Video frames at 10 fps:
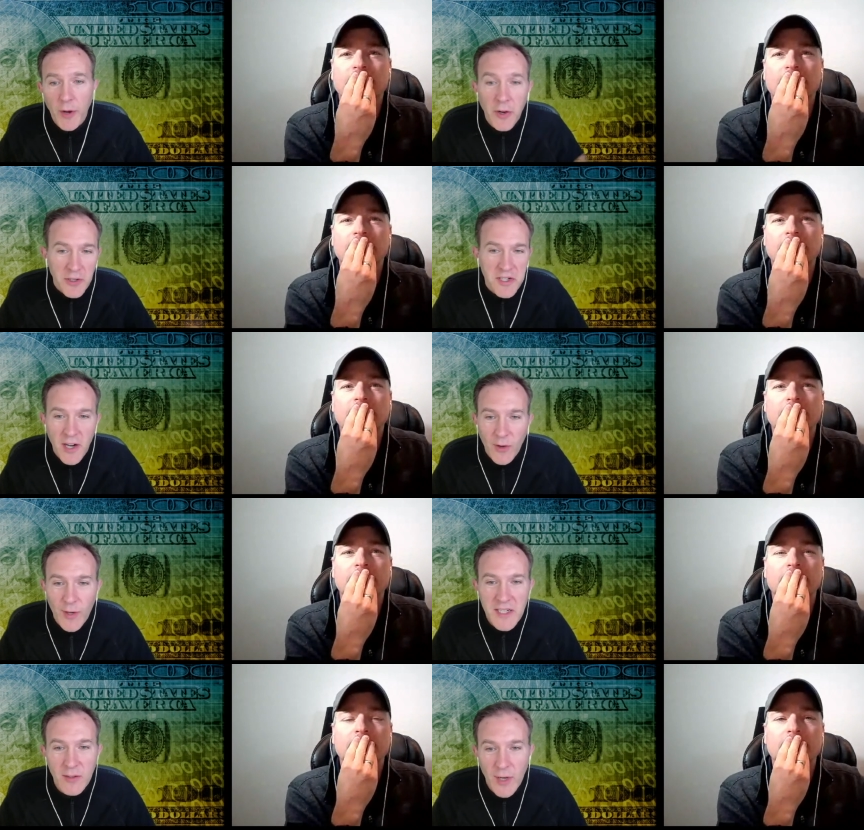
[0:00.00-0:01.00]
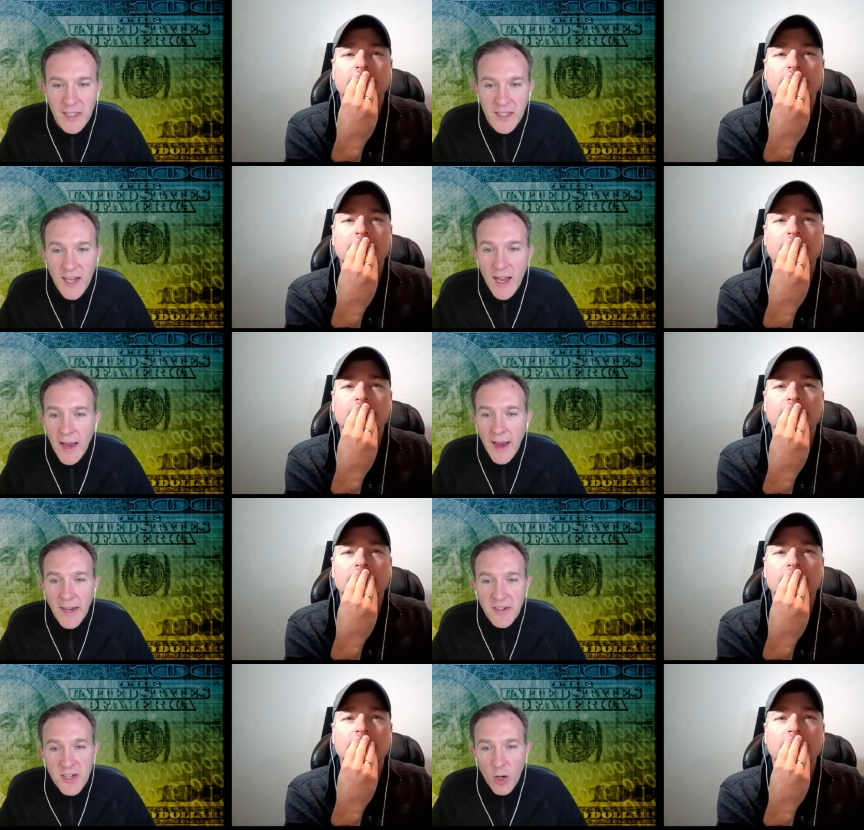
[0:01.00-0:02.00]
Speaker 1: they're going to start raising rates.
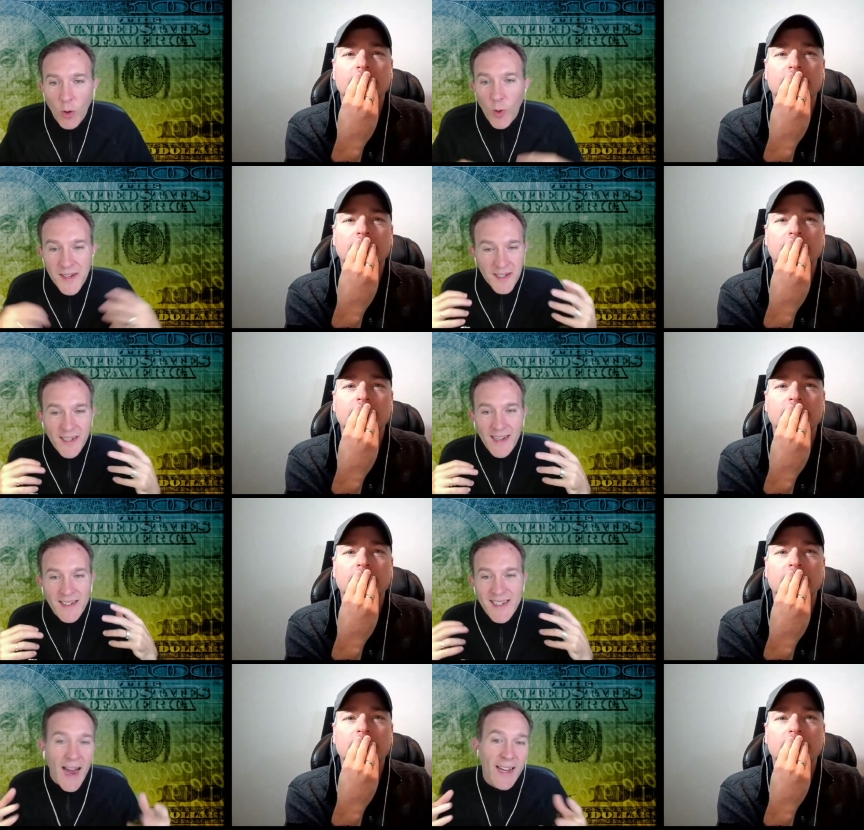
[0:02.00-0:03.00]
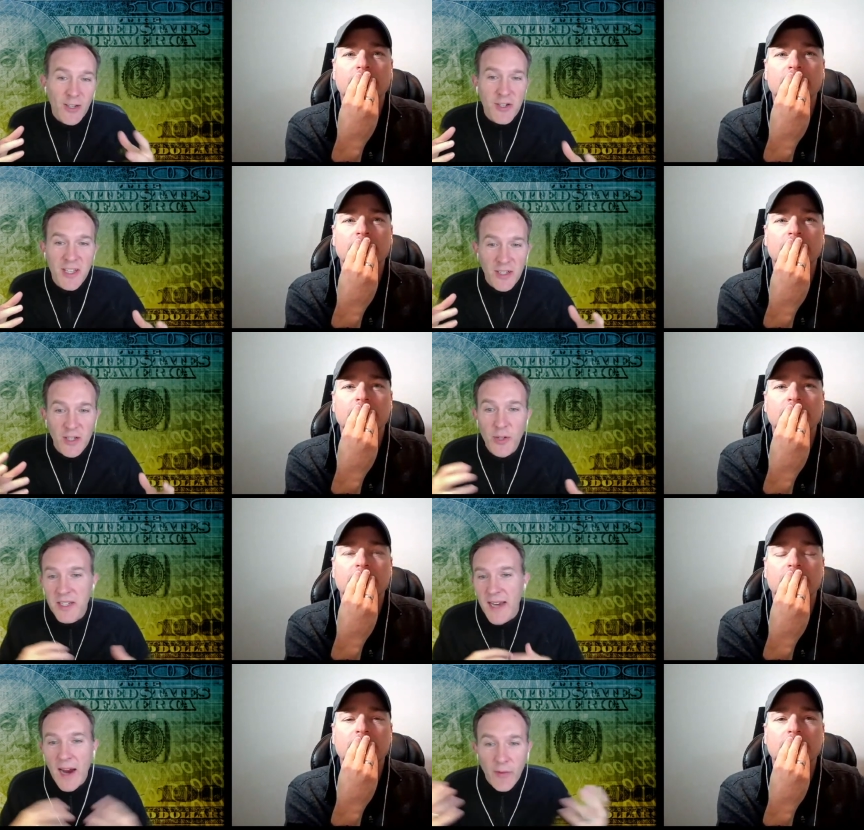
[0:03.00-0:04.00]
And so it wasn't insiders that knew
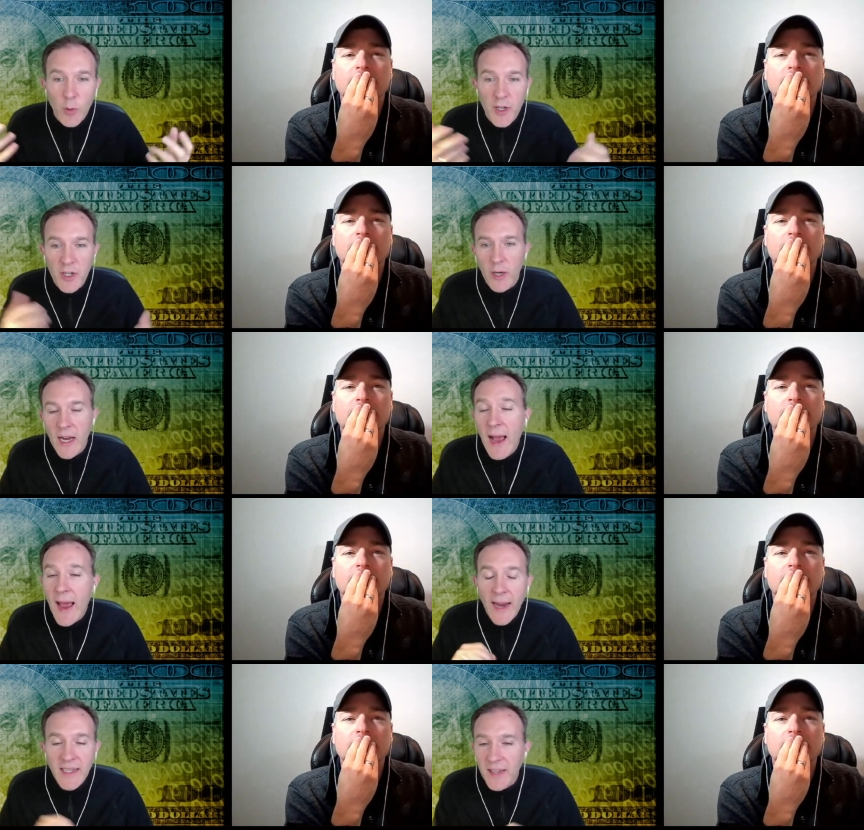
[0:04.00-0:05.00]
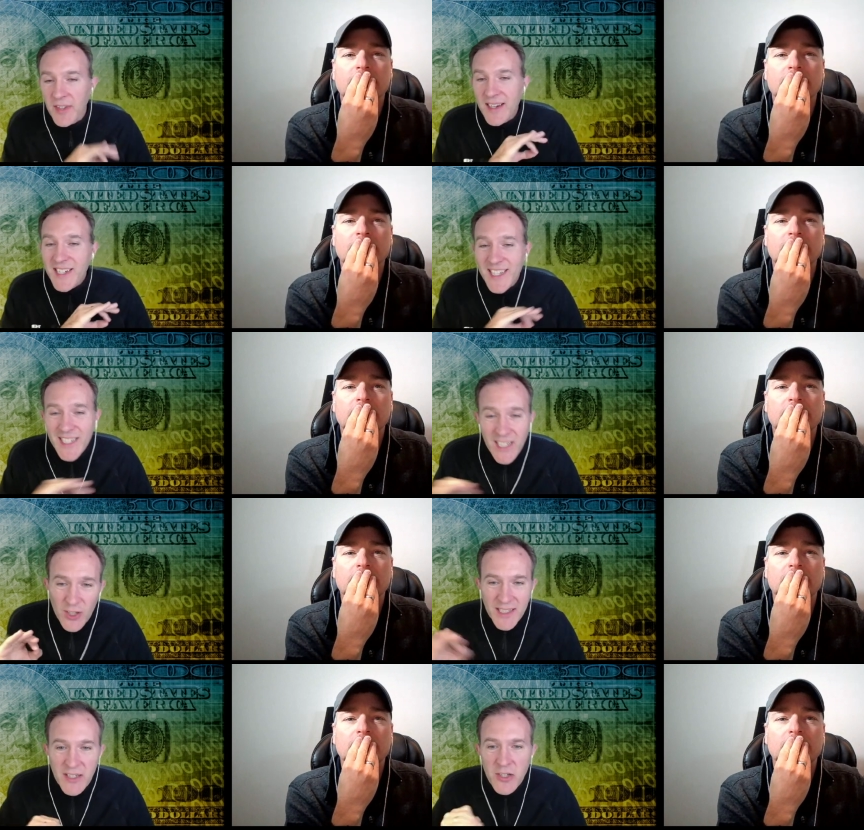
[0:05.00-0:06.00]
this. Everyone knew it. And yet they
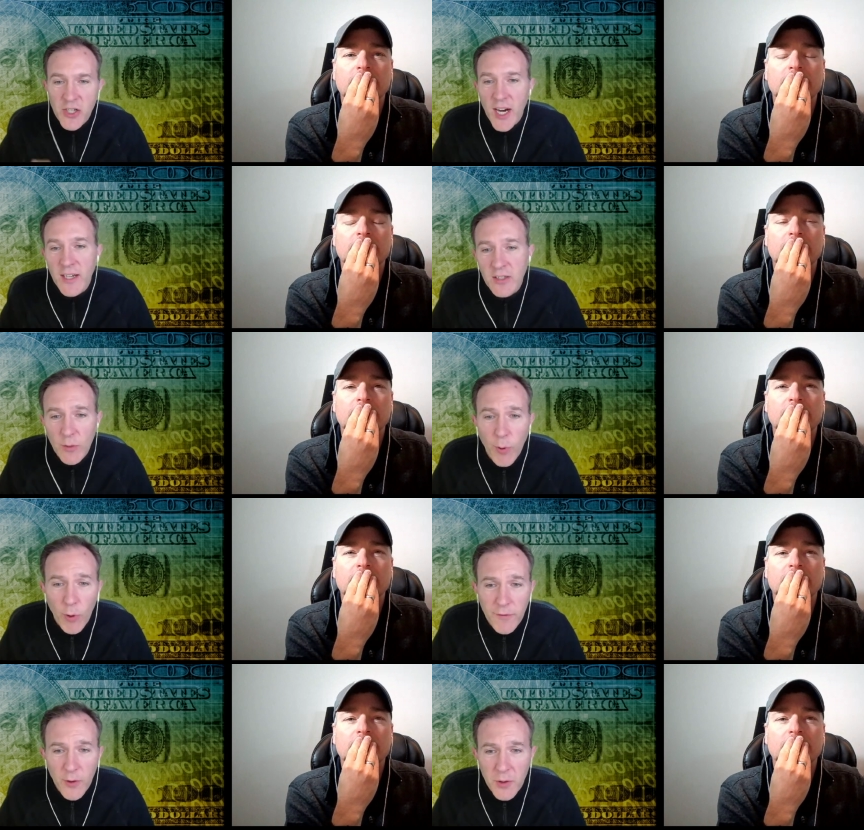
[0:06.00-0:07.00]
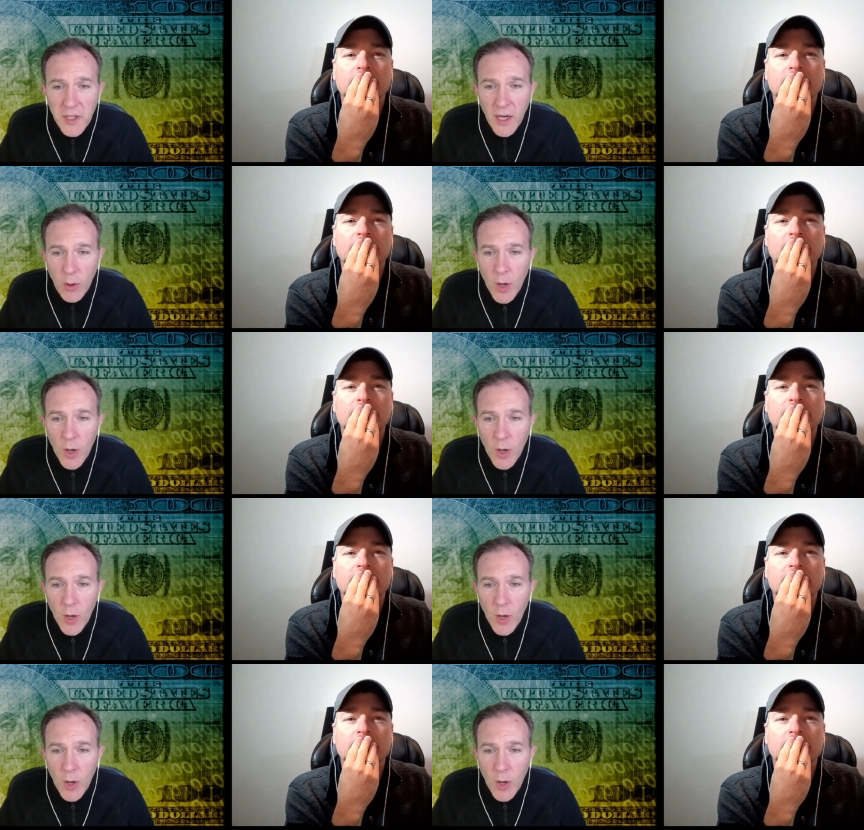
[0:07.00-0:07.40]
still didn't change their portfolio.